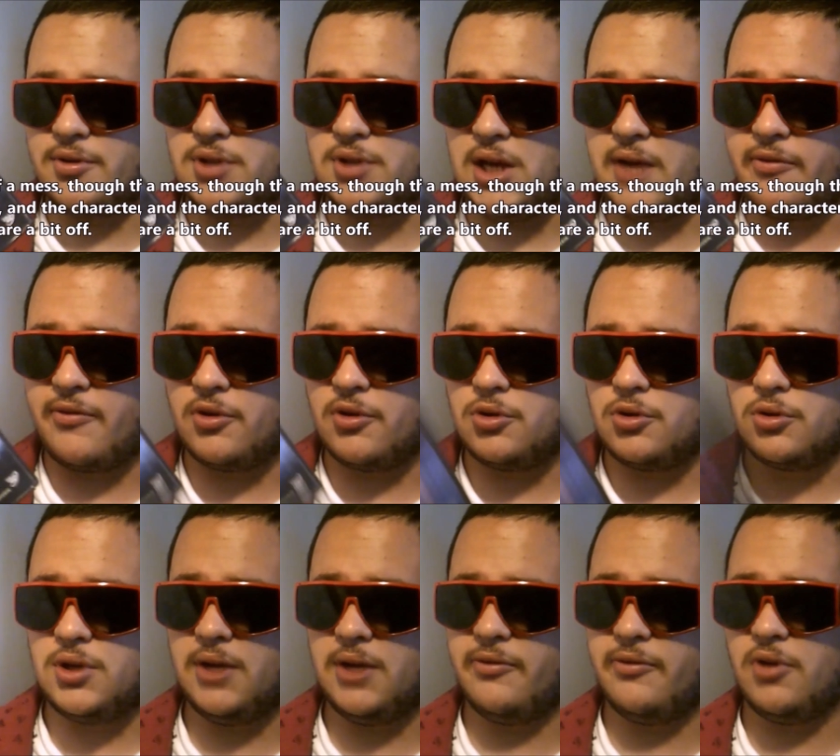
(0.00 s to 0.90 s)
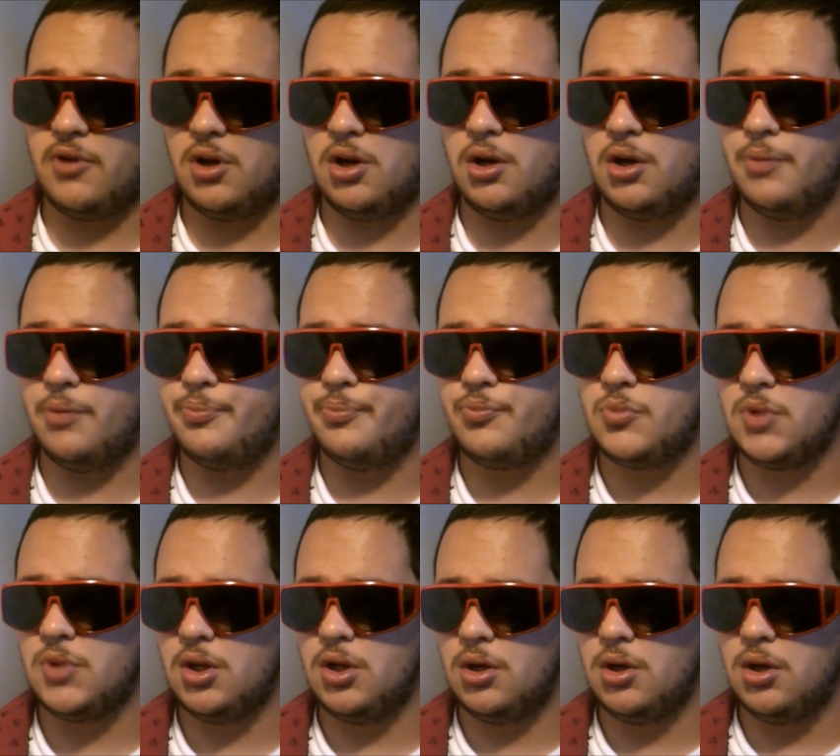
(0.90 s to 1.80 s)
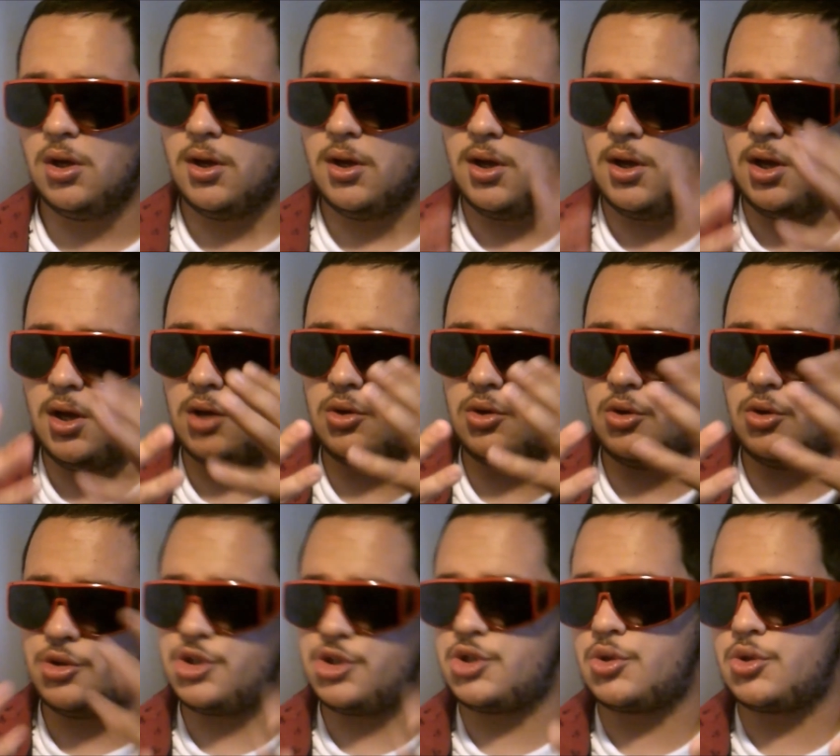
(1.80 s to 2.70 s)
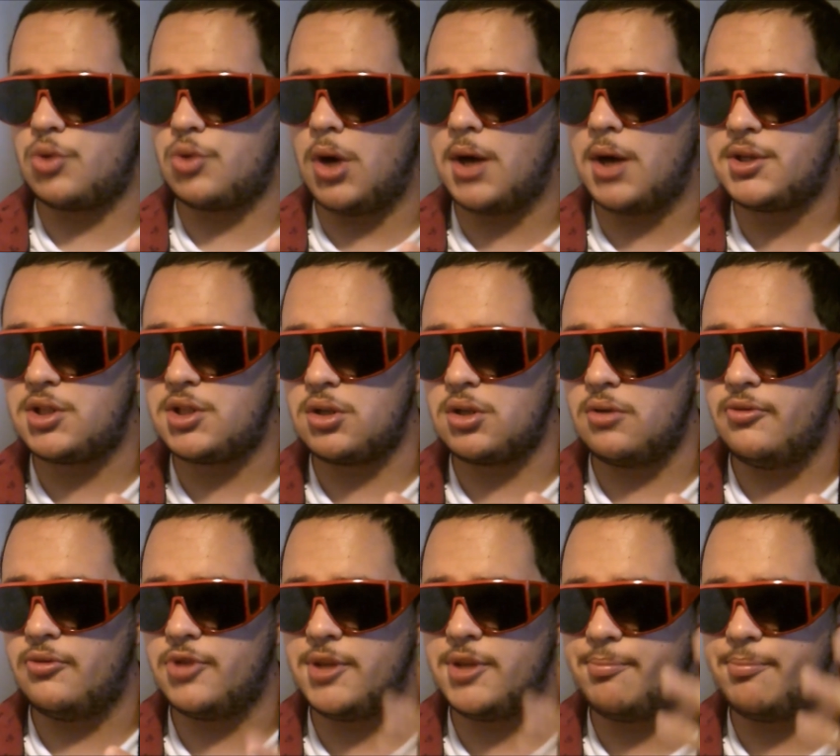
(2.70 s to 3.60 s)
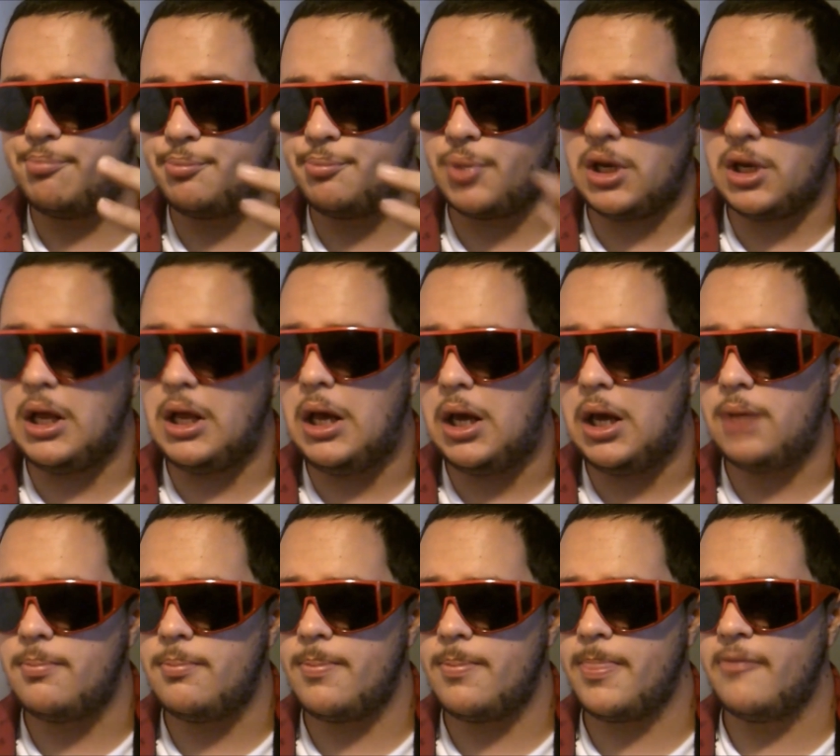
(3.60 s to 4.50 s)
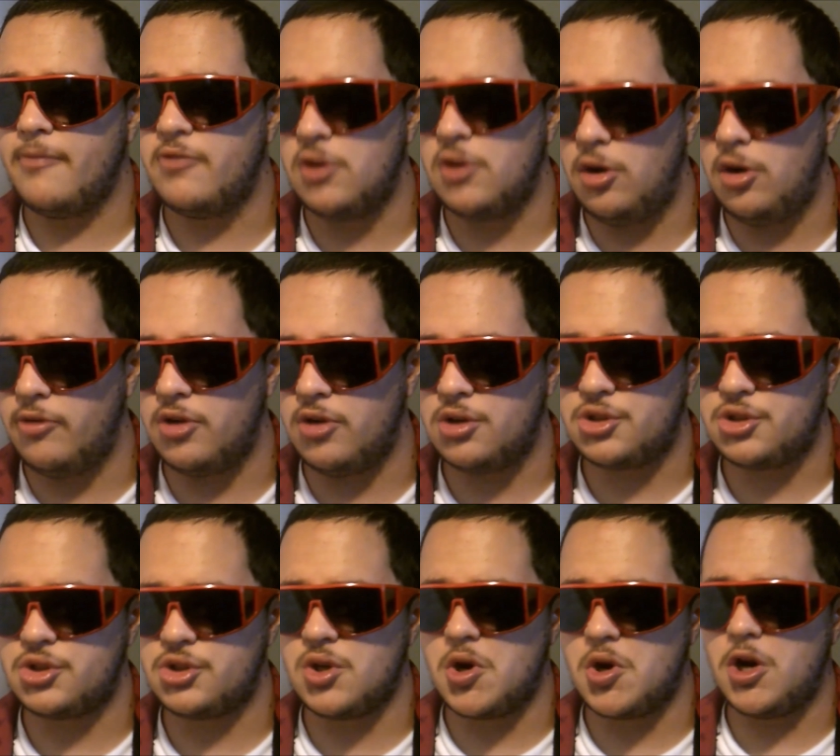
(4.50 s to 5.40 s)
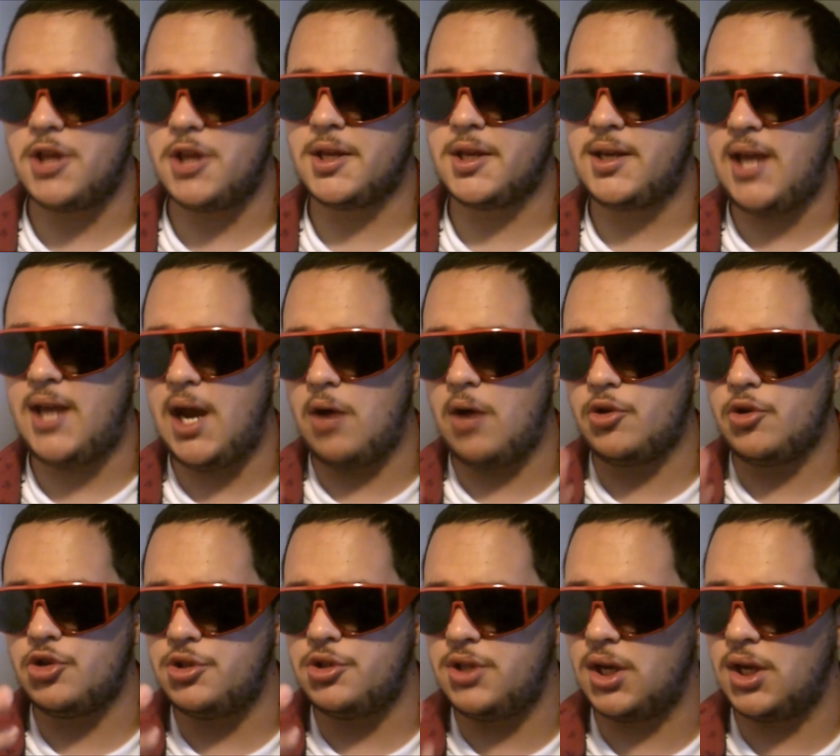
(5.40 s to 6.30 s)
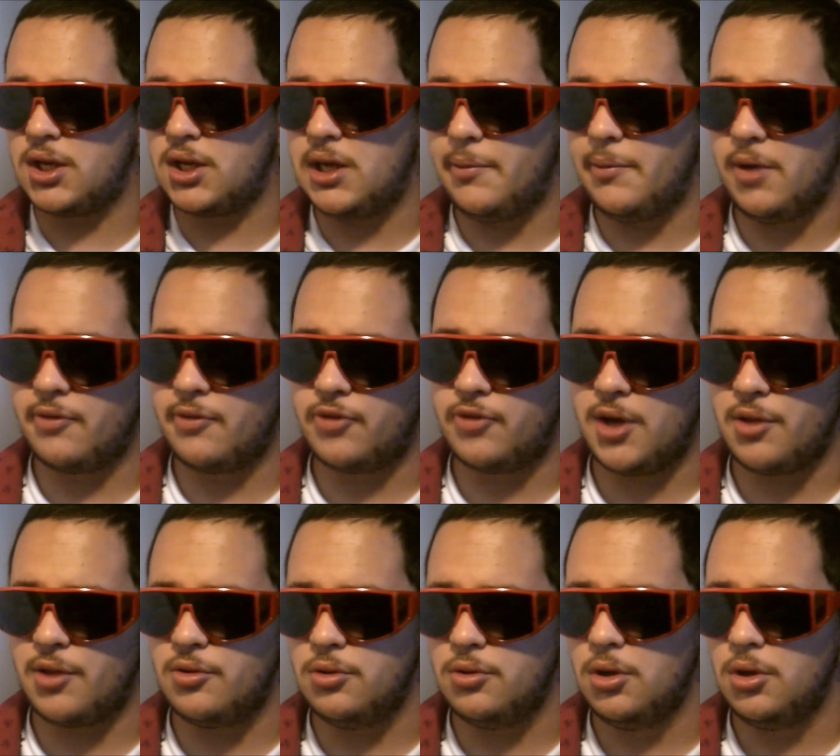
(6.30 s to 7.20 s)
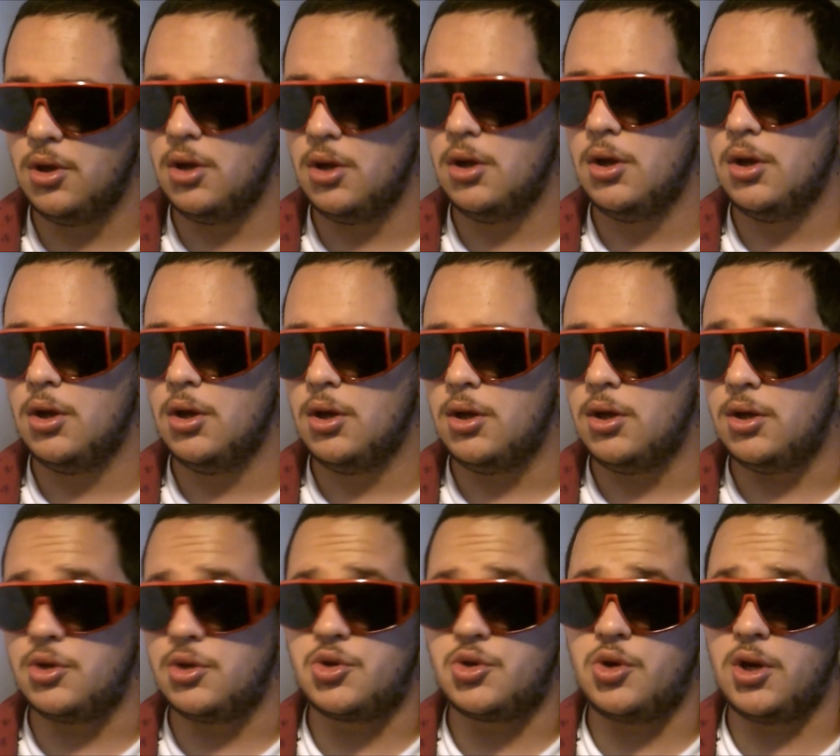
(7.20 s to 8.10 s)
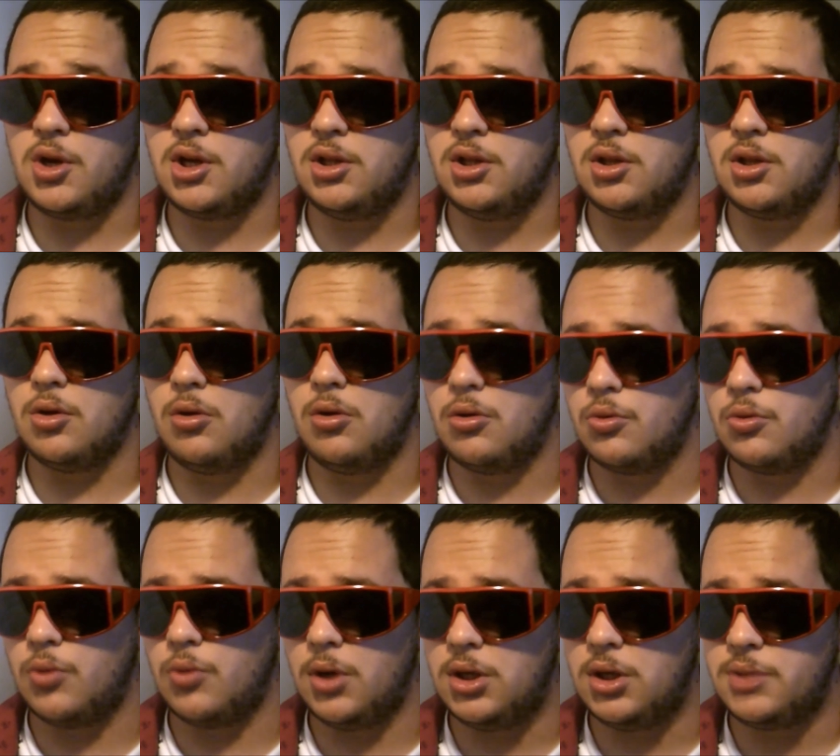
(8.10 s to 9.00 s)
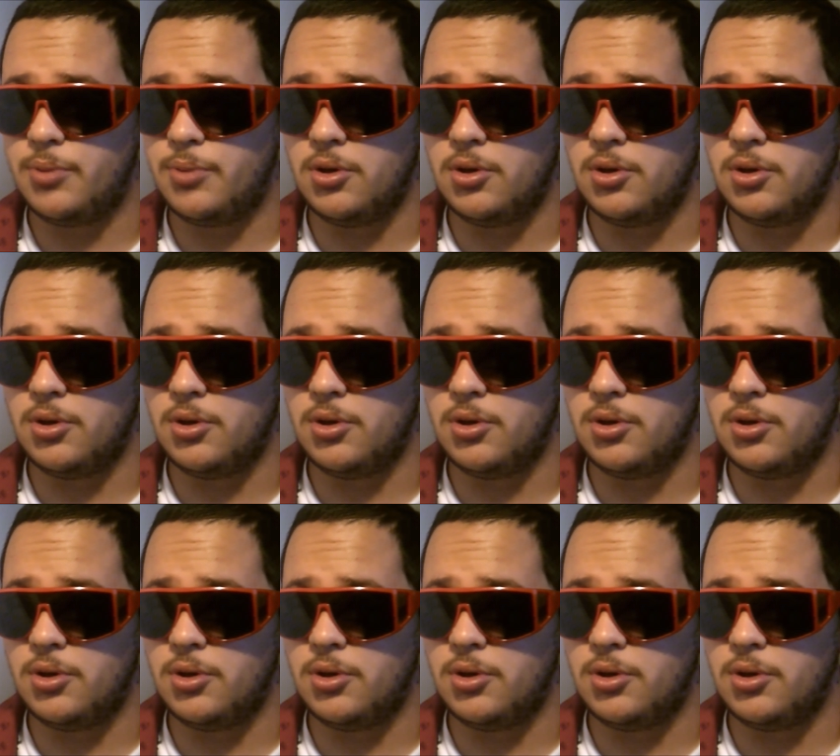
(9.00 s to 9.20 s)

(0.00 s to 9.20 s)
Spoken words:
effort to give a good structure for the plot, for the overall story, and the characters did come up rather intriguing in their own way. It's pretty